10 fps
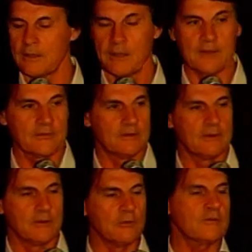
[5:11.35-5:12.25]
I said,
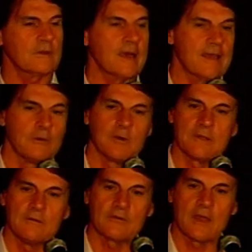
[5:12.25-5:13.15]
who's the guy that want to
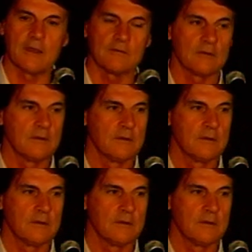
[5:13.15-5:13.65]
give you signs?